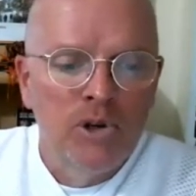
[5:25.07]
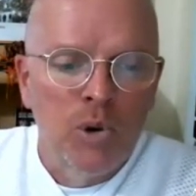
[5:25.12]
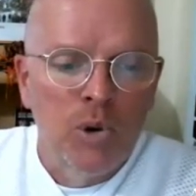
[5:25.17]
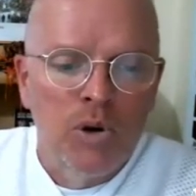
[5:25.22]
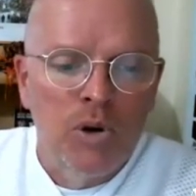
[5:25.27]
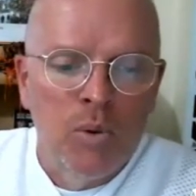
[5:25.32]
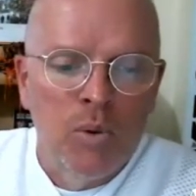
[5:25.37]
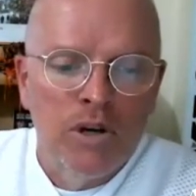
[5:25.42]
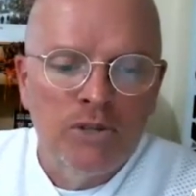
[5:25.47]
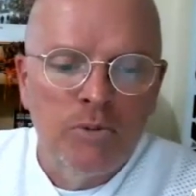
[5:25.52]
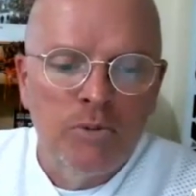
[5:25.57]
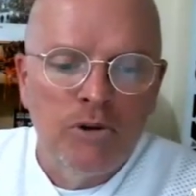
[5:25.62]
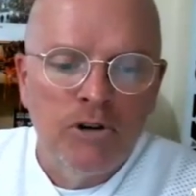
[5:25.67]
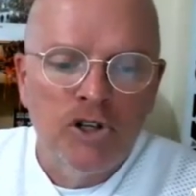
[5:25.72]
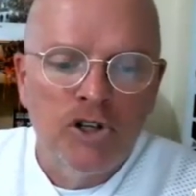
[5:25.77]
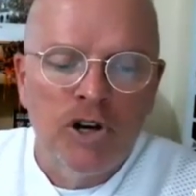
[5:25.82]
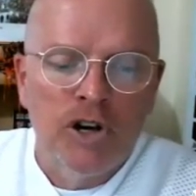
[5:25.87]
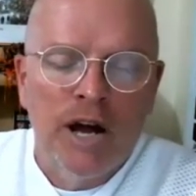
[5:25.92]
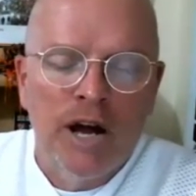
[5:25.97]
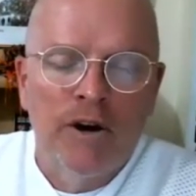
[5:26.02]
Jordan Westburg
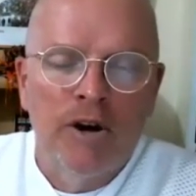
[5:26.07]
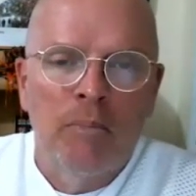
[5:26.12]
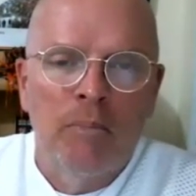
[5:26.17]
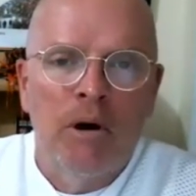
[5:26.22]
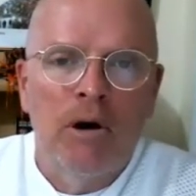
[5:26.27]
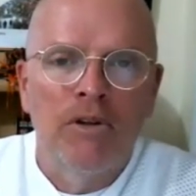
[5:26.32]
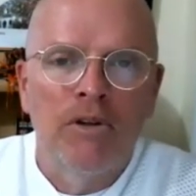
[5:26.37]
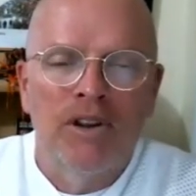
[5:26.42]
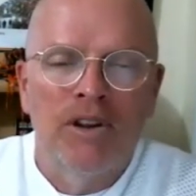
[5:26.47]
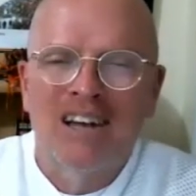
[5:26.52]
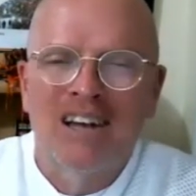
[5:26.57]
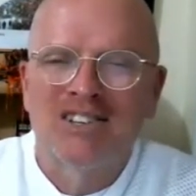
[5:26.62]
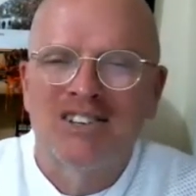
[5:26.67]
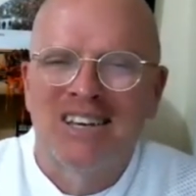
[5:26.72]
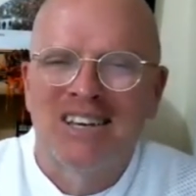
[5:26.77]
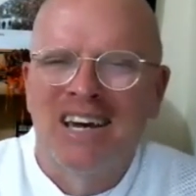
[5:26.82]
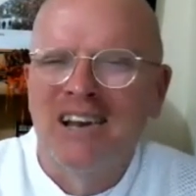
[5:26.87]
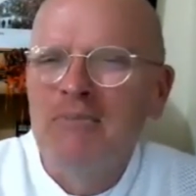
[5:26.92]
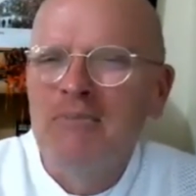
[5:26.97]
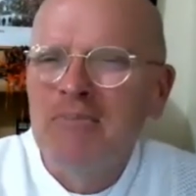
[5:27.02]
struck out on a ball that
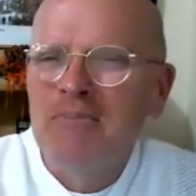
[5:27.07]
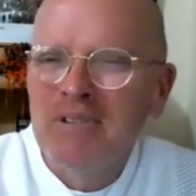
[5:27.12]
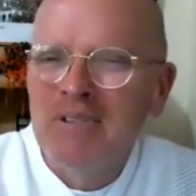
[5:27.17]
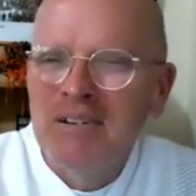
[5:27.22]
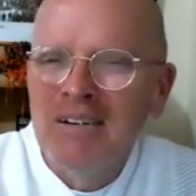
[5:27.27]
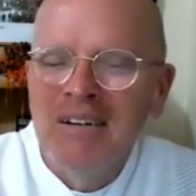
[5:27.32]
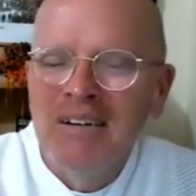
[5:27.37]
actually hit him.